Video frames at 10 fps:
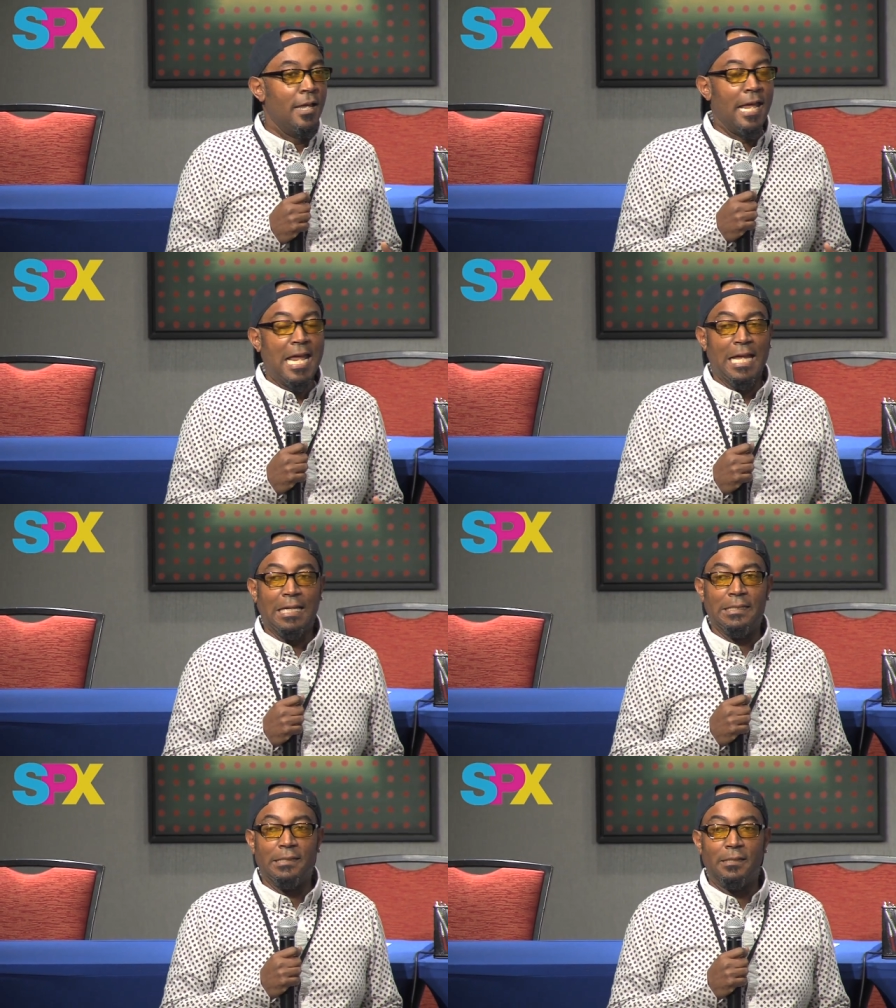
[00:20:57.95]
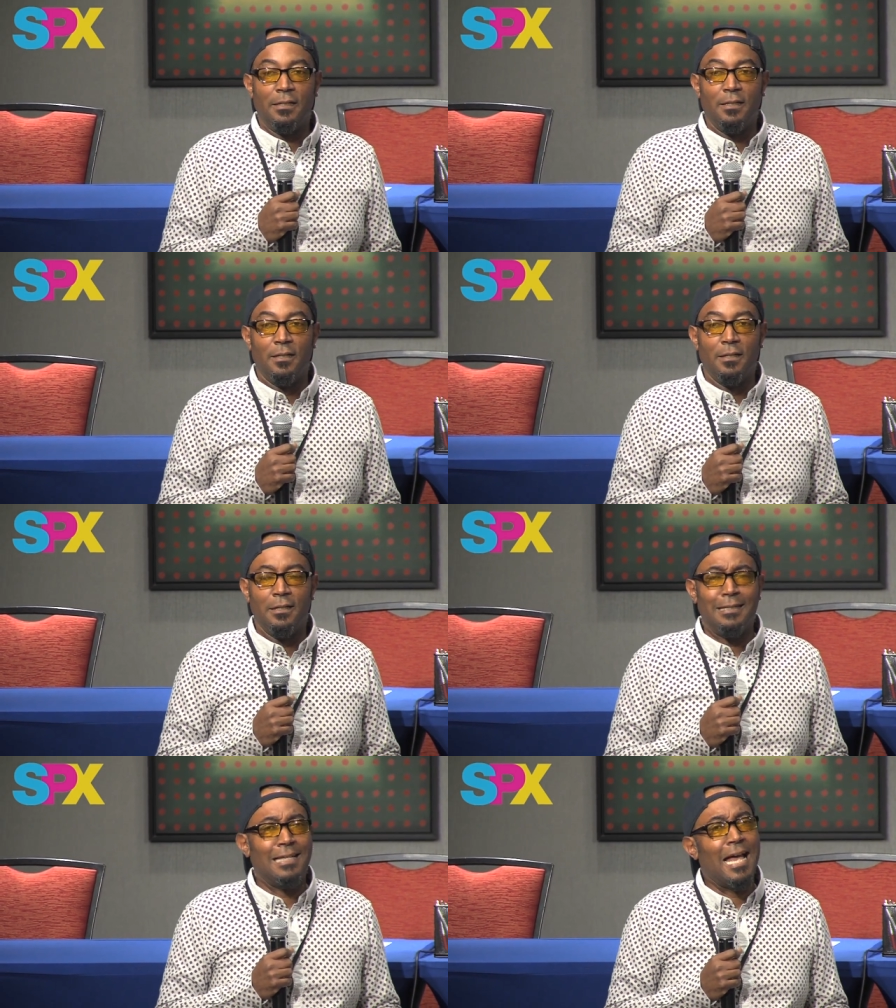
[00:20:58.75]
And
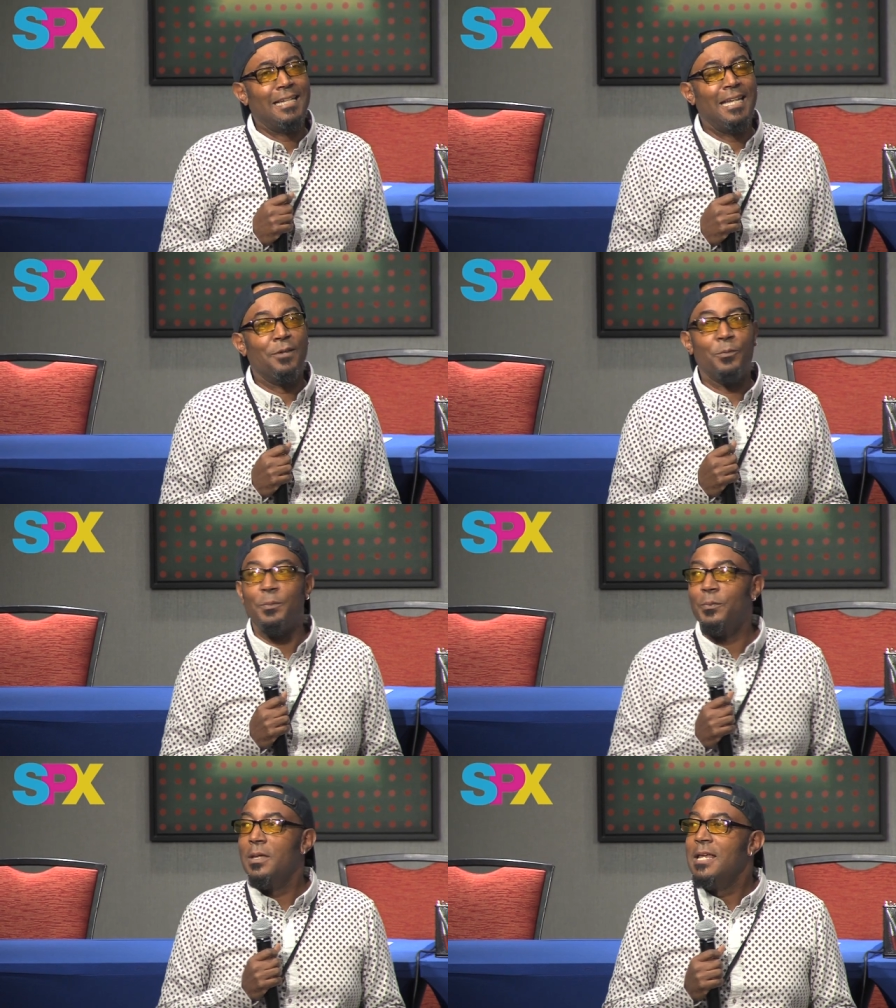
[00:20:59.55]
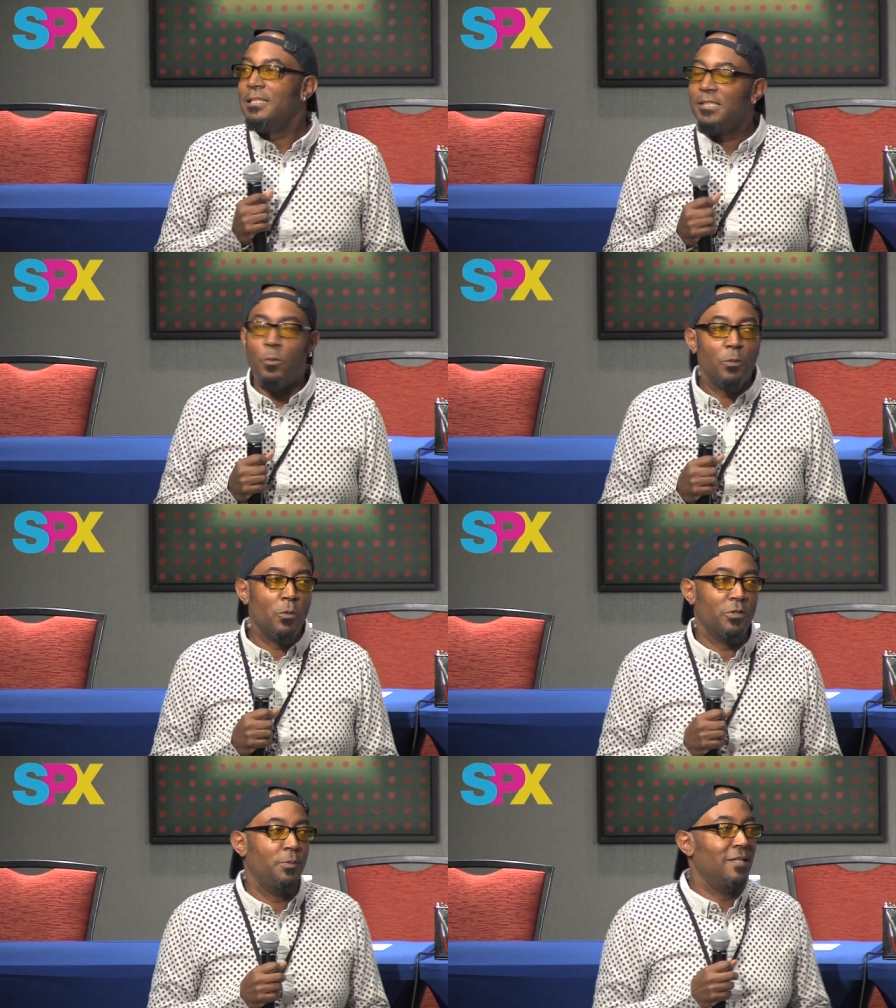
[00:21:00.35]
I can't remember, someone
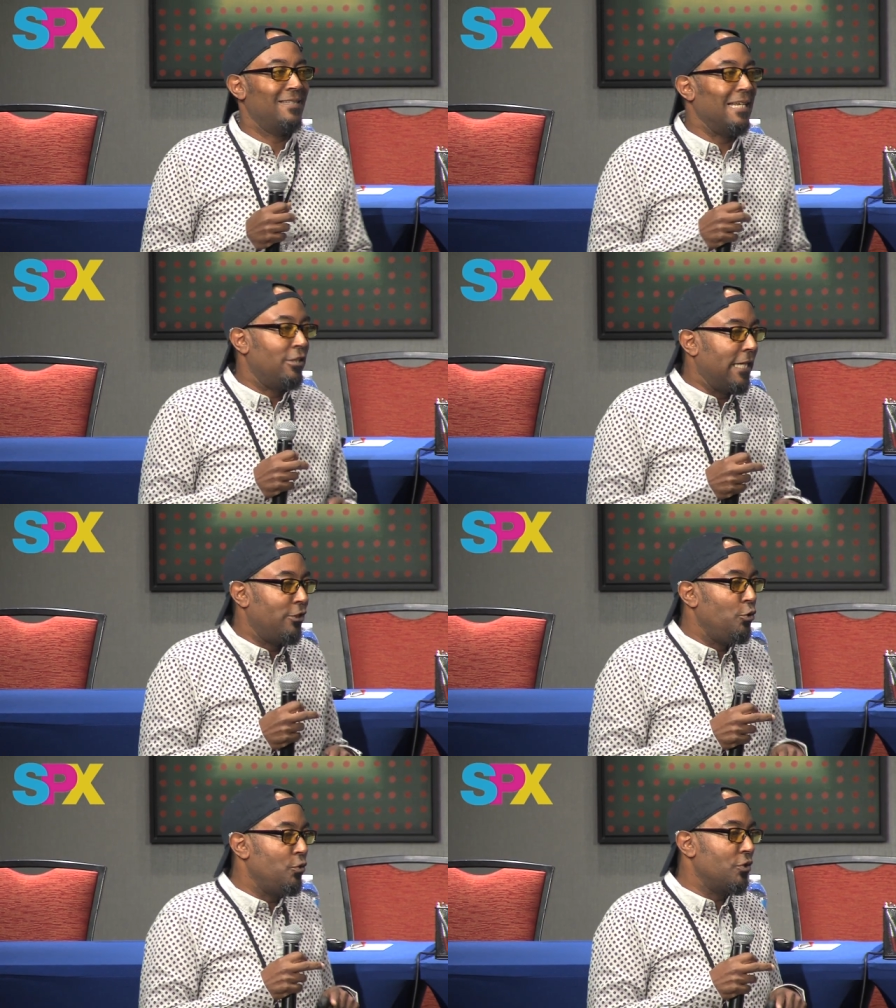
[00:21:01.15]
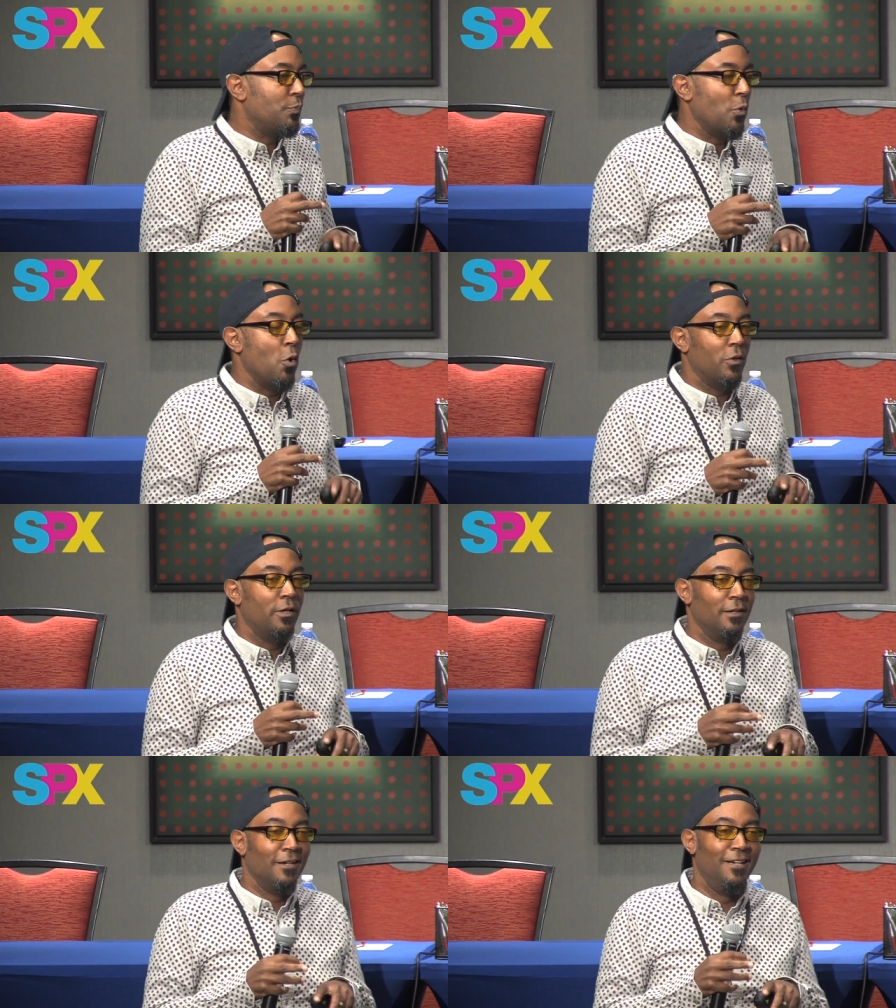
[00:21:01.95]
wrote to me and said, like, you just broke,
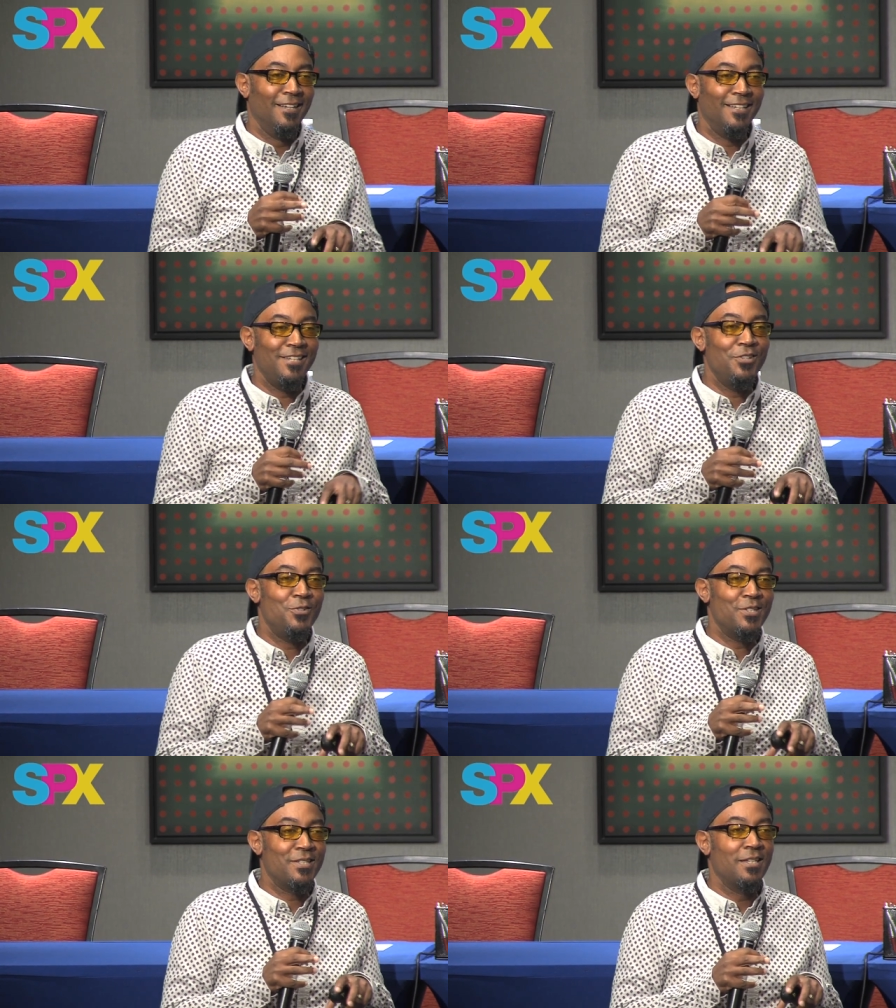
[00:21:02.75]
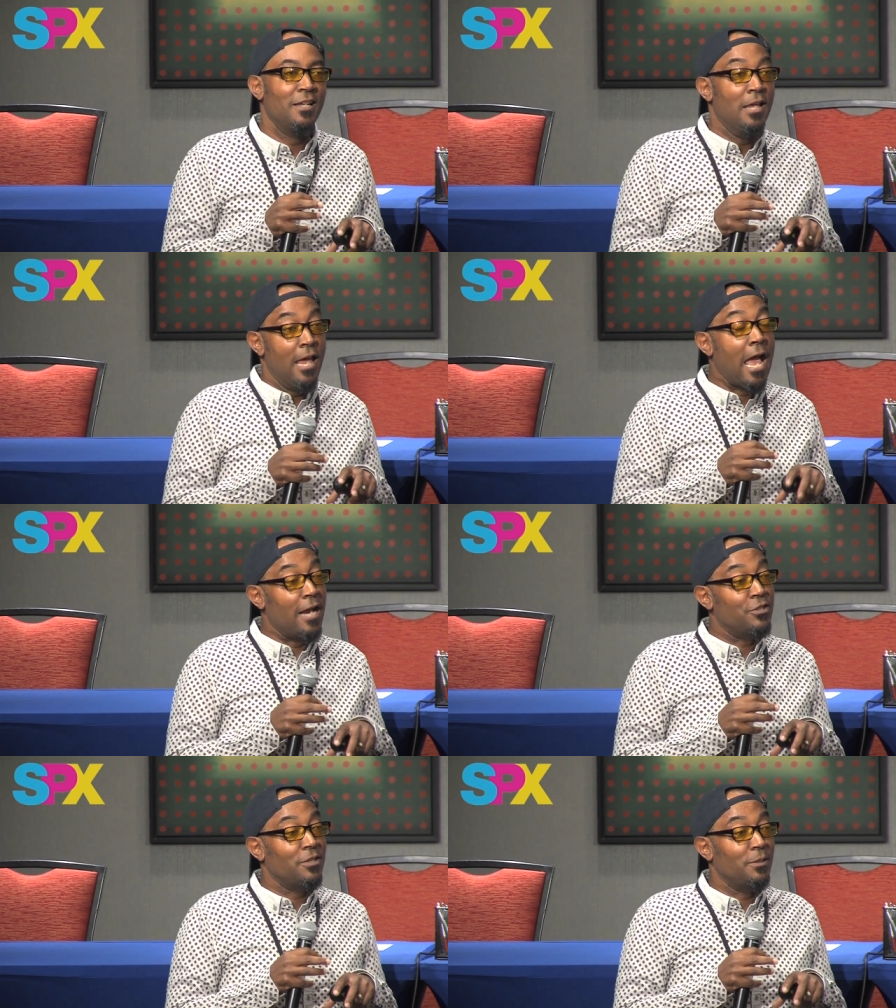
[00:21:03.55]
you just
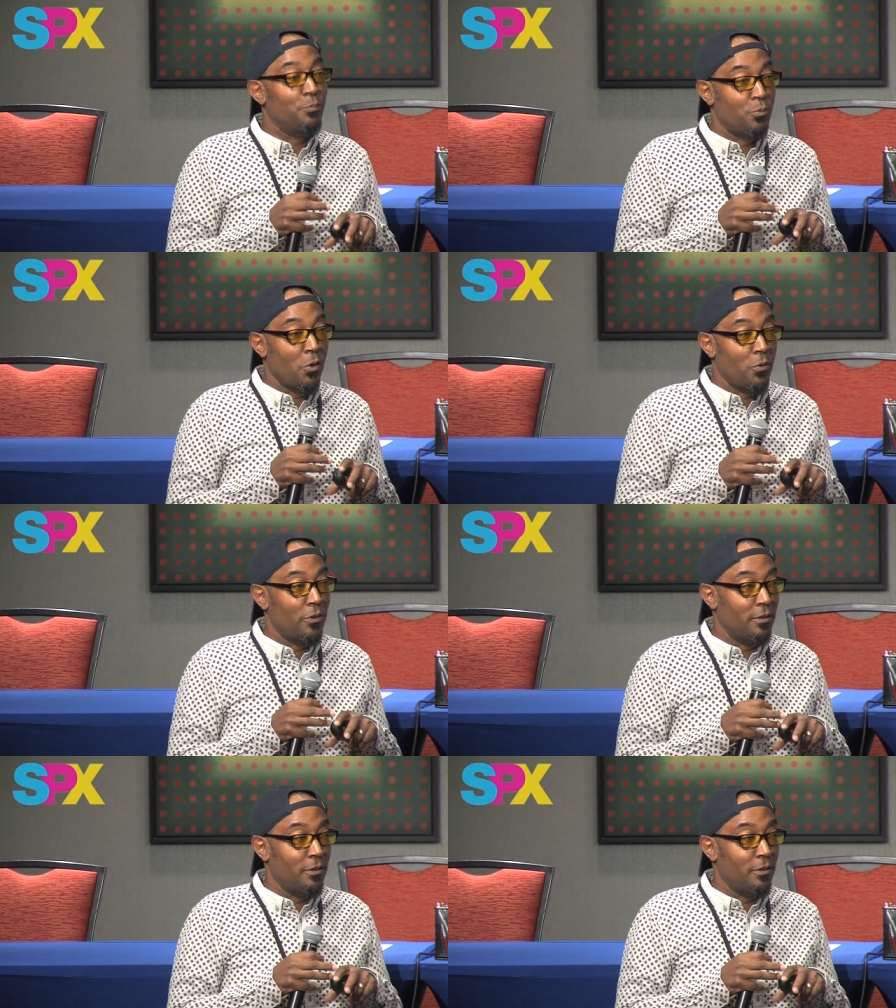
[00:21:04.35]
actually broke